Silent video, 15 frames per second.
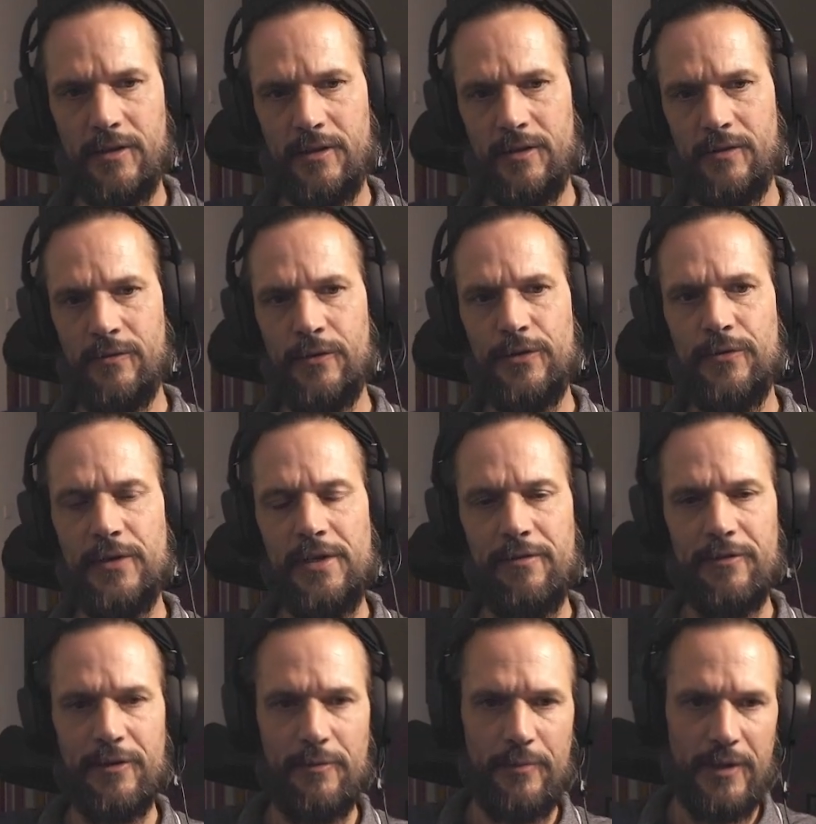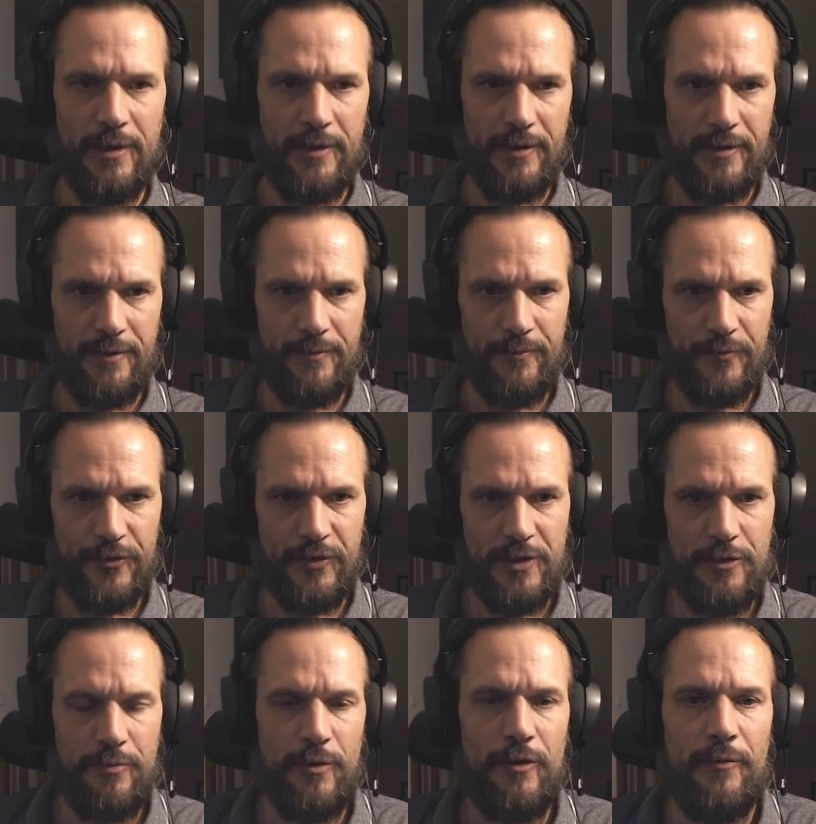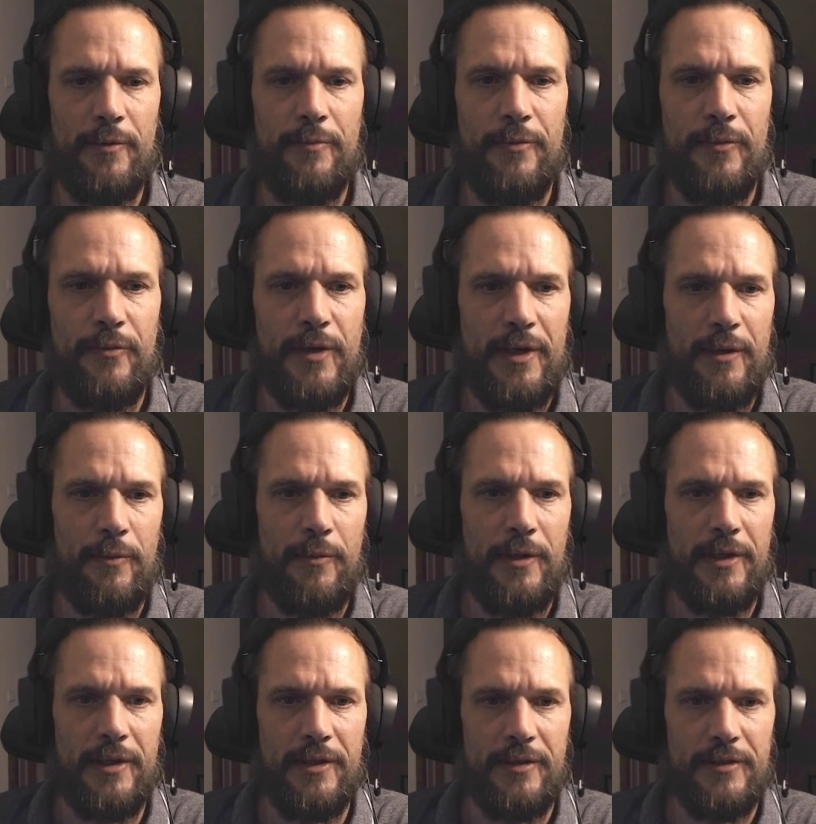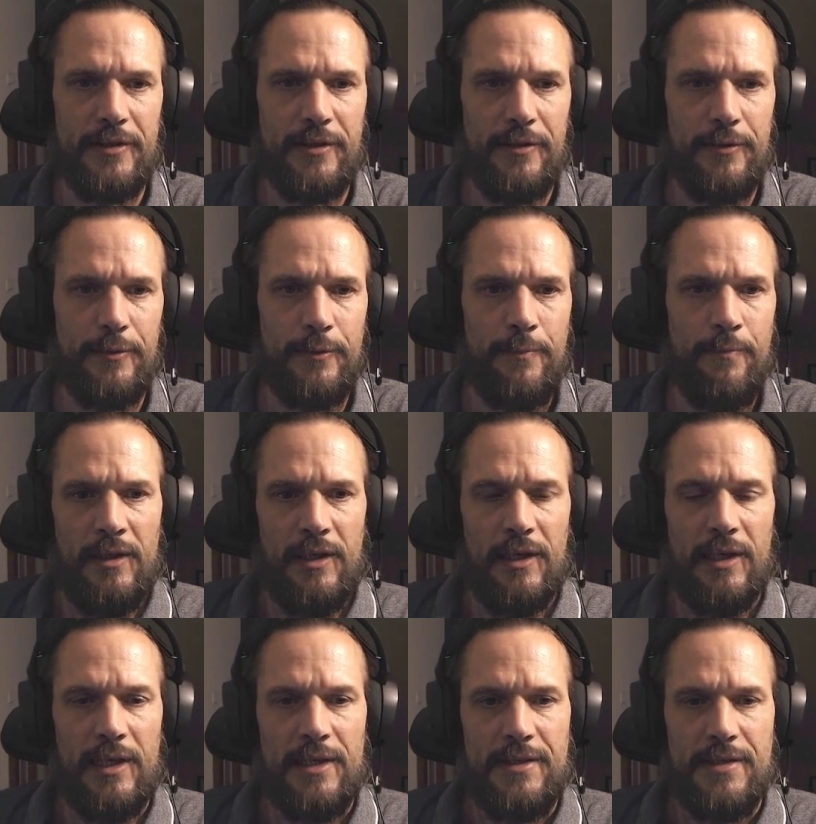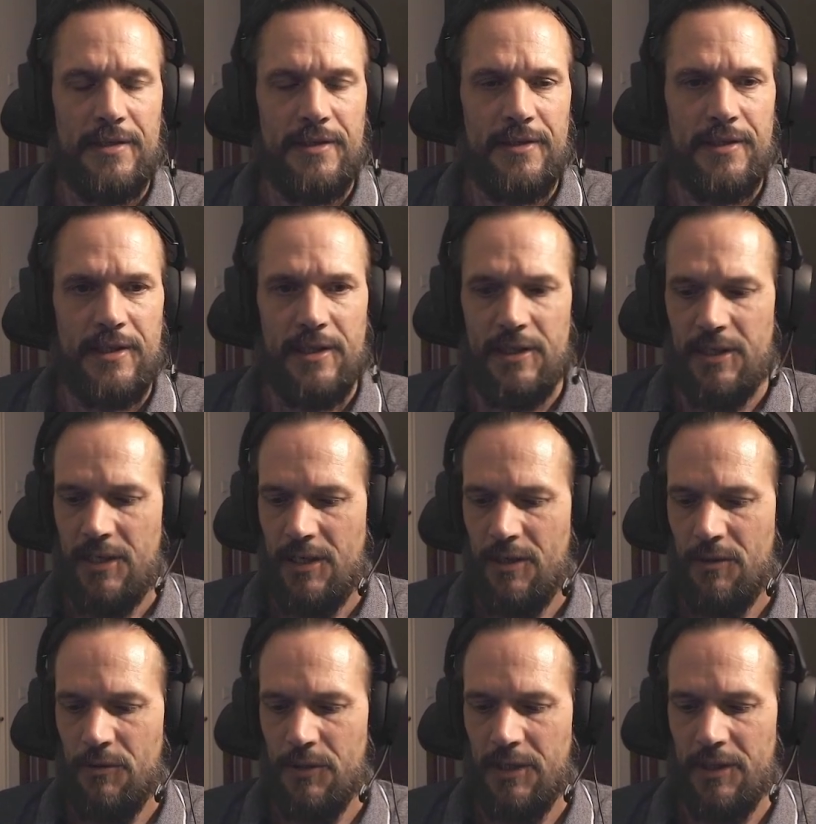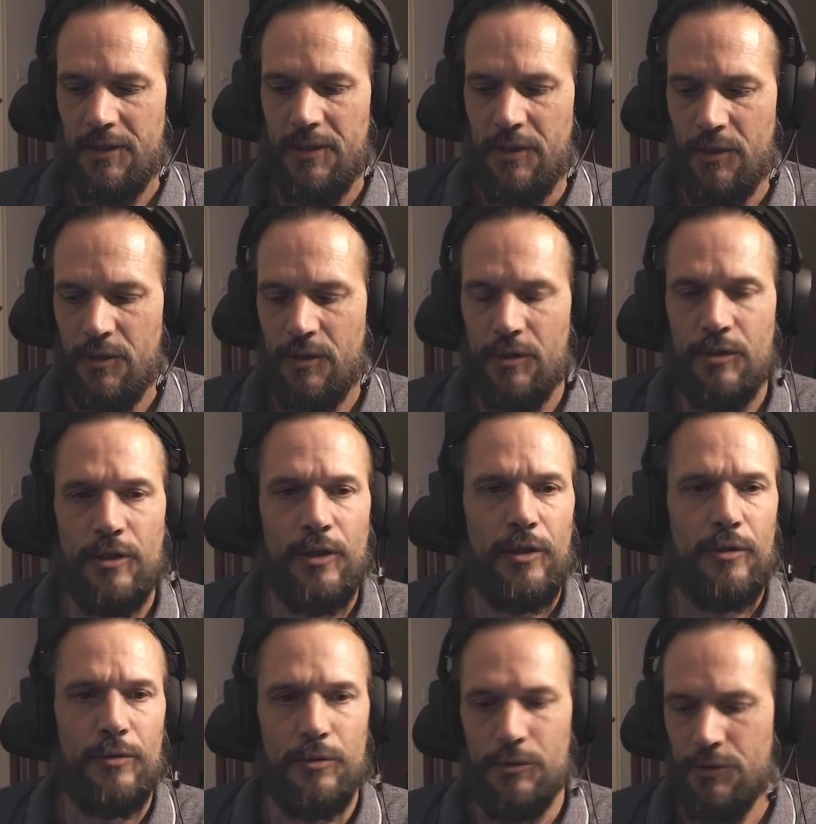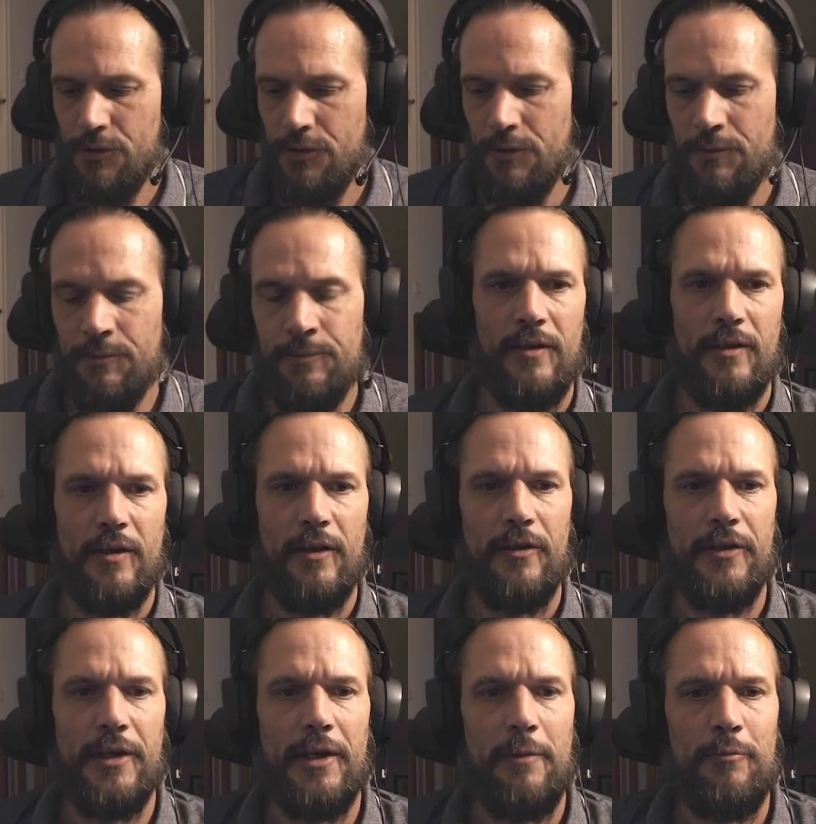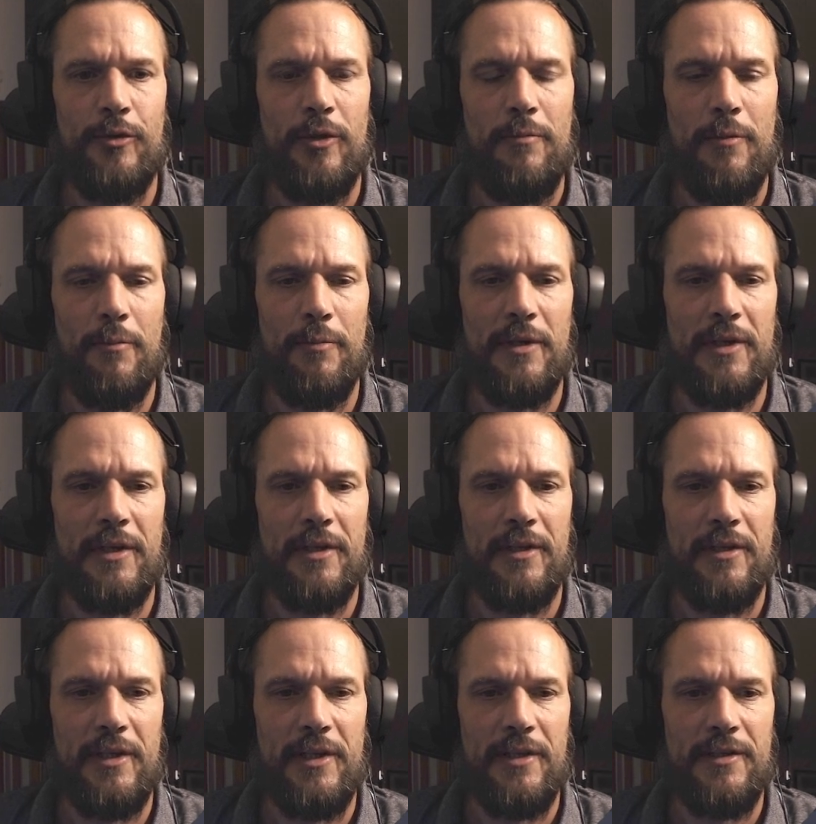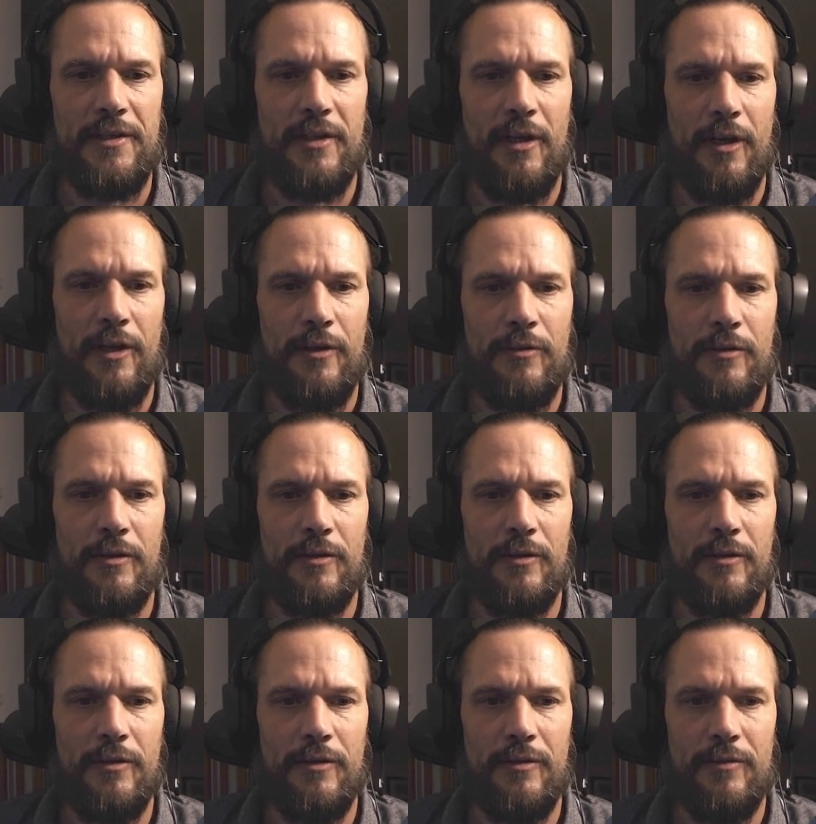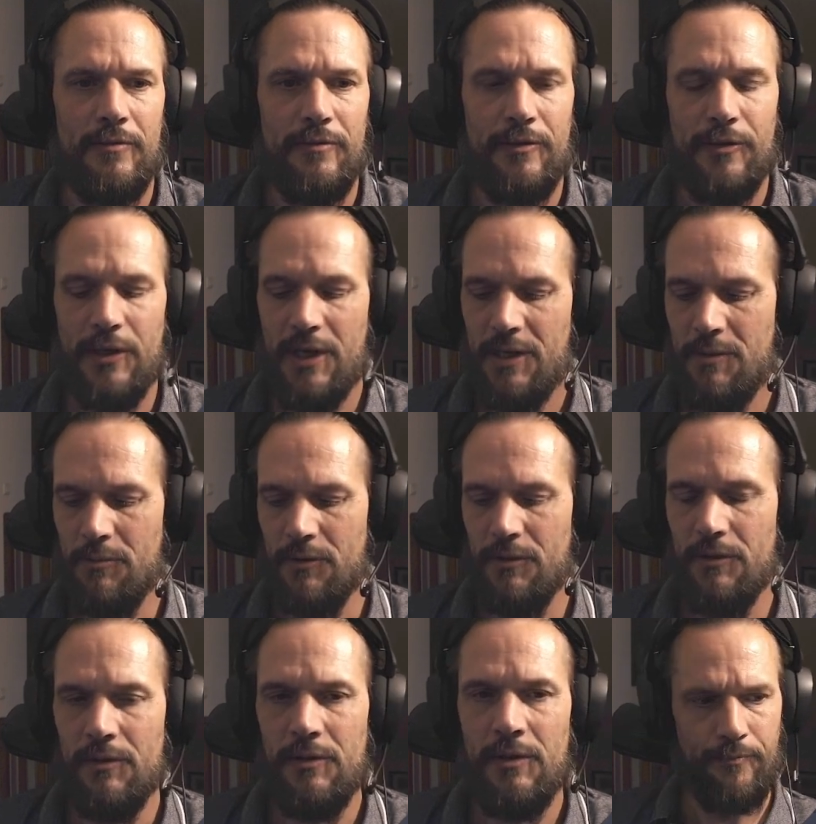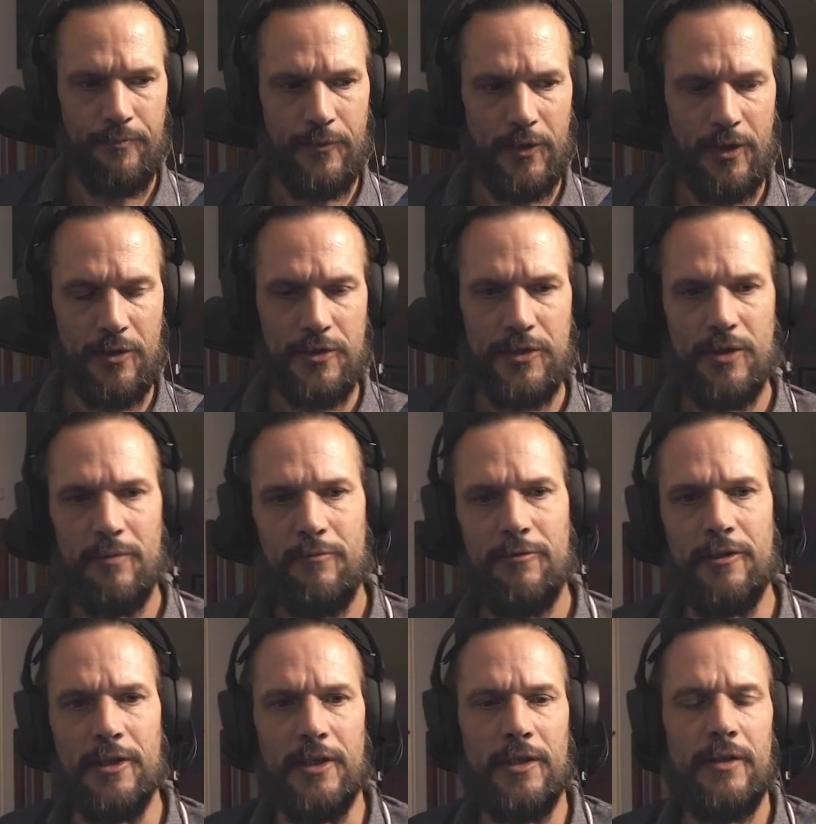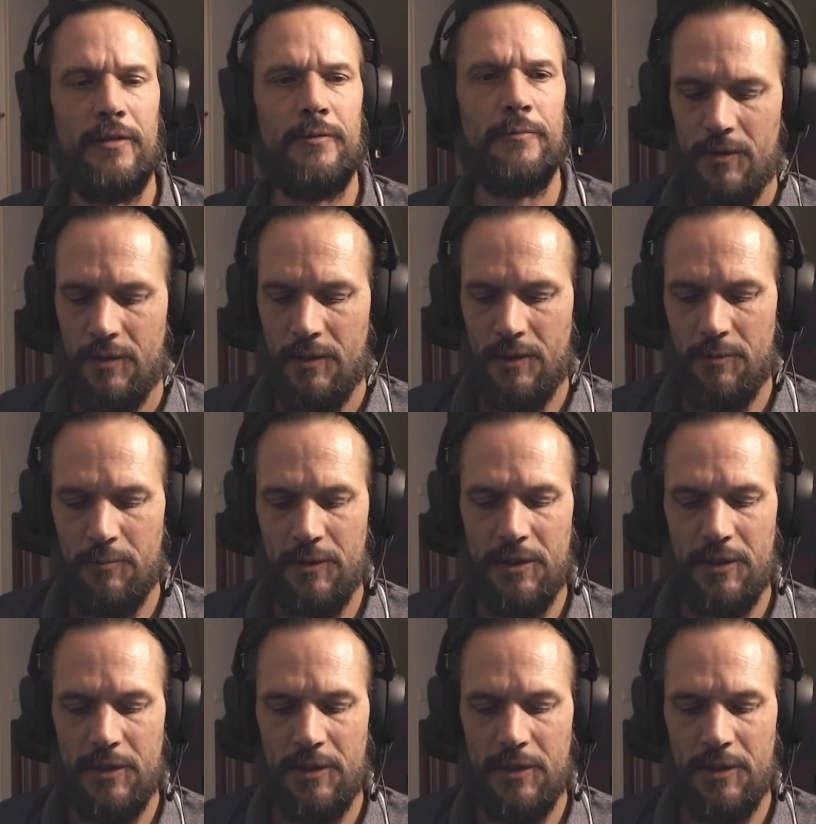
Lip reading: retrieve them, and transform them right away. So let's see how that goes. Oh, then I probably need a local variable or something. Let me